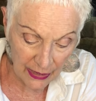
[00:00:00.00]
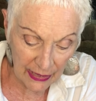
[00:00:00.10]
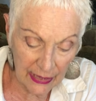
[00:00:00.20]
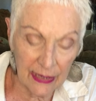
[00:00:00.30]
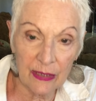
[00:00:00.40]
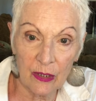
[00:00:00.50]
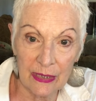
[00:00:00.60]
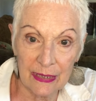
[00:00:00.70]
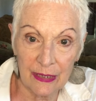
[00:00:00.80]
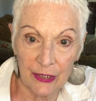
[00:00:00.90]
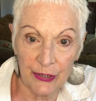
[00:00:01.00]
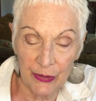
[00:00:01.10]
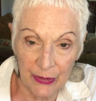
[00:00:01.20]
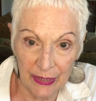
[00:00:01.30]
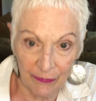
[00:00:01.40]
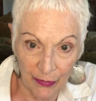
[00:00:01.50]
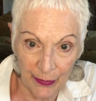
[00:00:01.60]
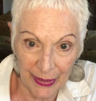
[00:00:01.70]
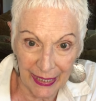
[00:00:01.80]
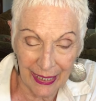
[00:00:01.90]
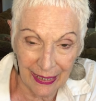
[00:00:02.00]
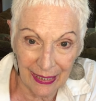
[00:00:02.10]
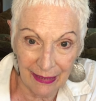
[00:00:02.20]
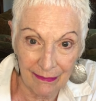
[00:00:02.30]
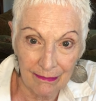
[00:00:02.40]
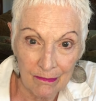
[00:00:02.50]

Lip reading: he's going to seduce everybody again.